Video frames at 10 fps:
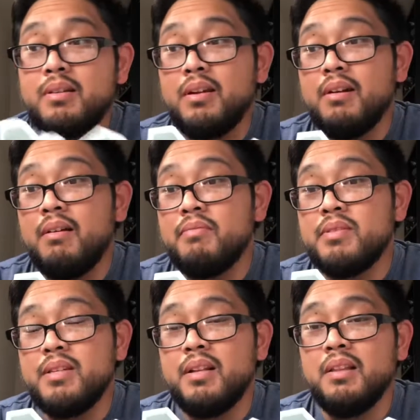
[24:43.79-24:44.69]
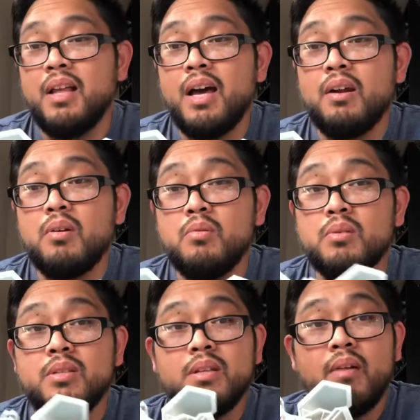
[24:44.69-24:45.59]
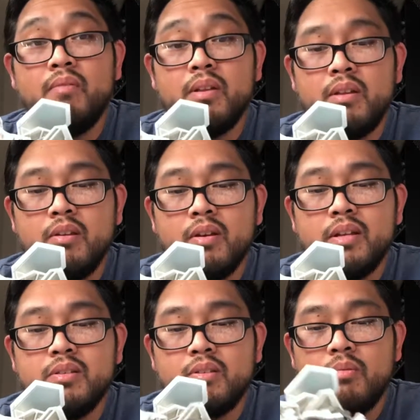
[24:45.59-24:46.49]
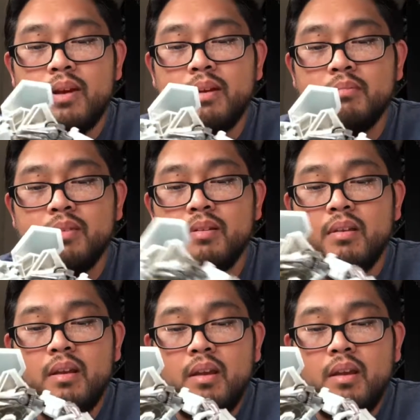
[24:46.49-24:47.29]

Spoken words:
I've seen a lot of cool stuff on your Instagrams and